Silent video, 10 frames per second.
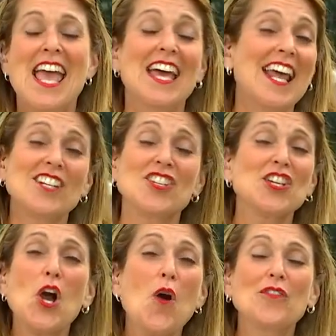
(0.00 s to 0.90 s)
And
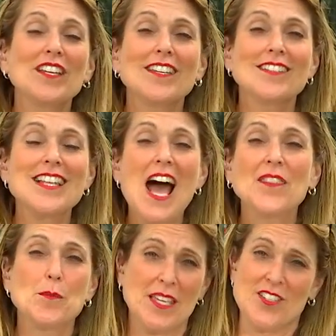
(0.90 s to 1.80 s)
actually, COVID is
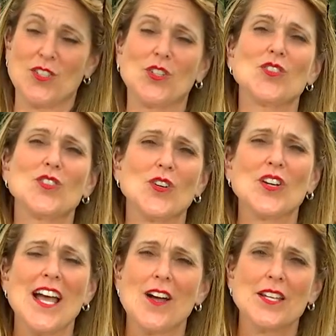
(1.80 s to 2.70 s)
not the biggest
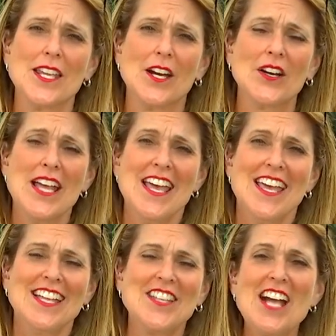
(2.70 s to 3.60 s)
concern out here.
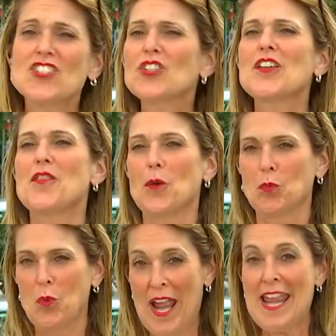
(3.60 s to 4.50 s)
It's actually the
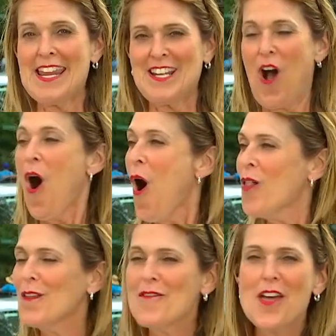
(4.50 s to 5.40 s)
rain.
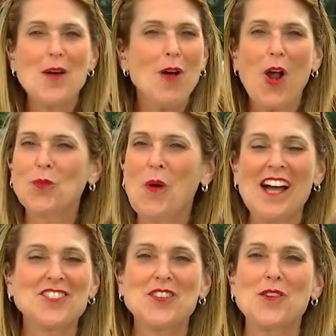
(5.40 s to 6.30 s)
All of them are
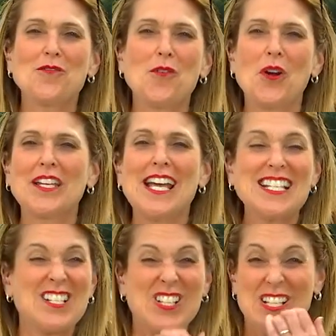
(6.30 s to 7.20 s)
watching the
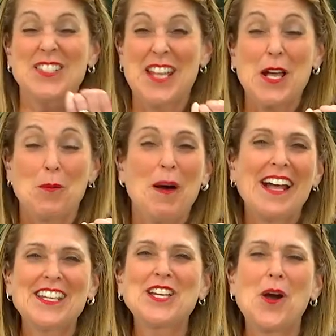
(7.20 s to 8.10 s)
forecast. There's a little nail
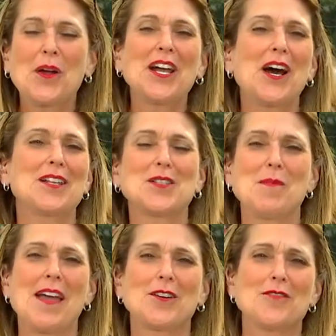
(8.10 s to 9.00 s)
biting going on, as a
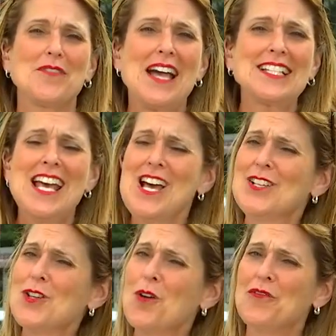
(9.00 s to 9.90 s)
matter of fact.
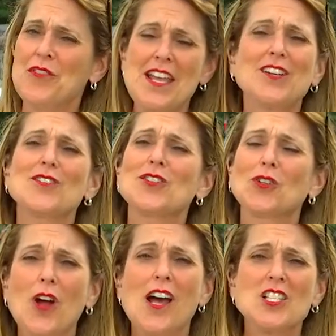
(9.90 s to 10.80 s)
So fingers
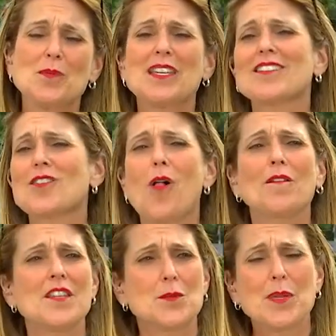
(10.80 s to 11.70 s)
crossed, because all
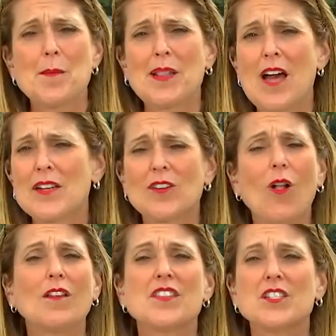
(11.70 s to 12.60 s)
of these people out here,
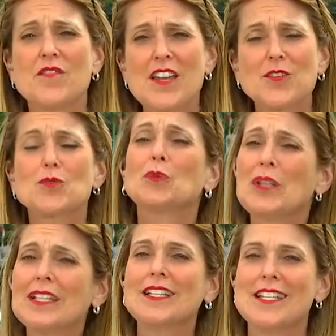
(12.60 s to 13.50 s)
all of these vendors
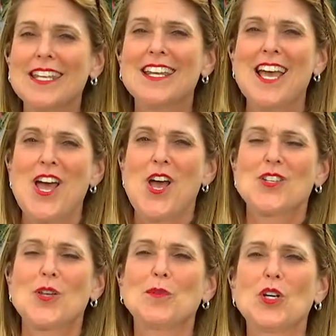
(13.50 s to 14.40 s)
really need
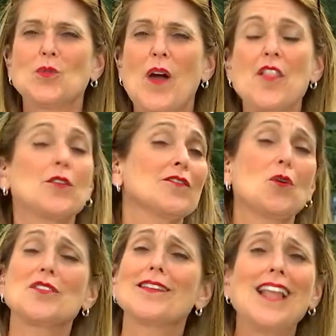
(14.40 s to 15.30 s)
some good weather and, of
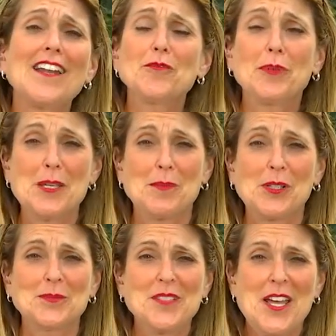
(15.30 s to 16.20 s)
course, a lot of
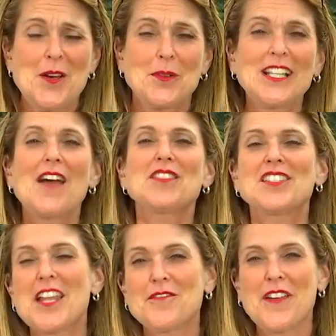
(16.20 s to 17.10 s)
people. We're live at
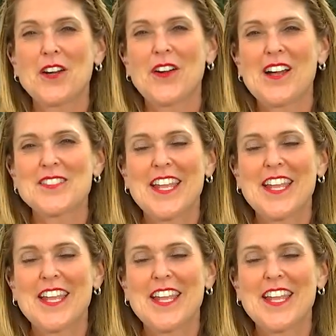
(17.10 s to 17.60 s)
the State Fairgrounds.